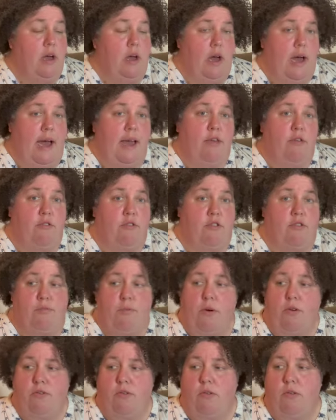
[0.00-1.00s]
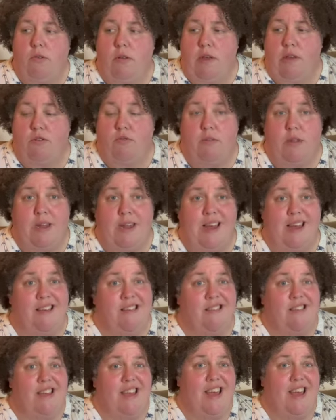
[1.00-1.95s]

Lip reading: at your disposal is really nice.